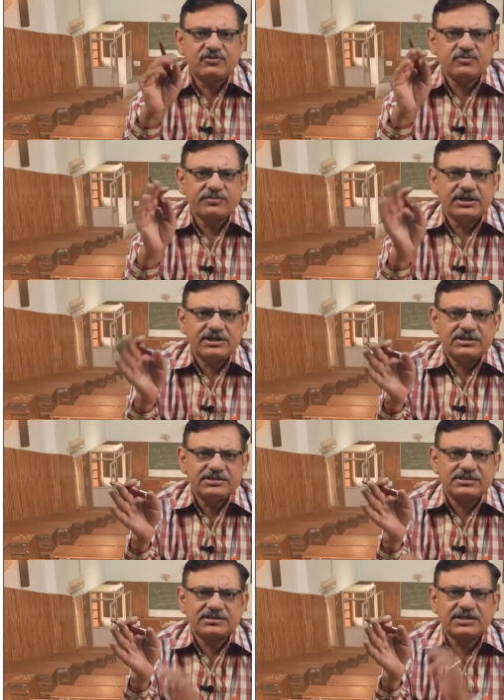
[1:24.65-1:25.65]
two
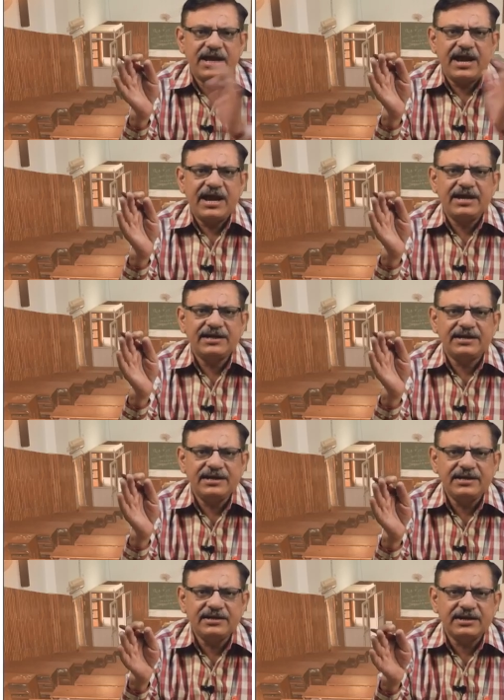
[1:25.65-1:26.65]
mirrors and a
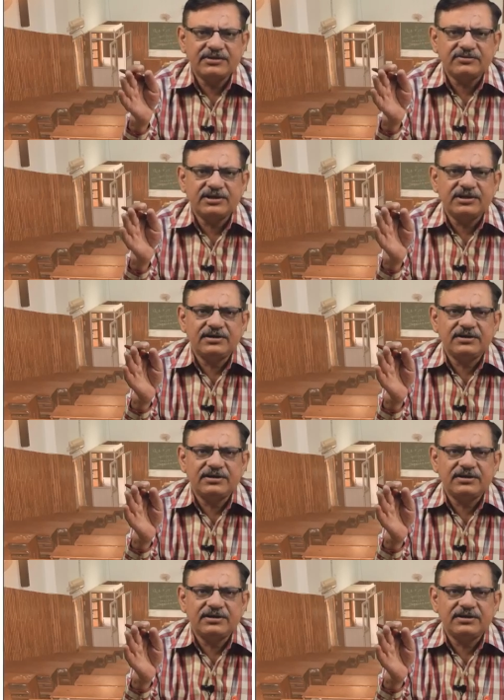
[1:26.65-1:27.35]
ring resonate,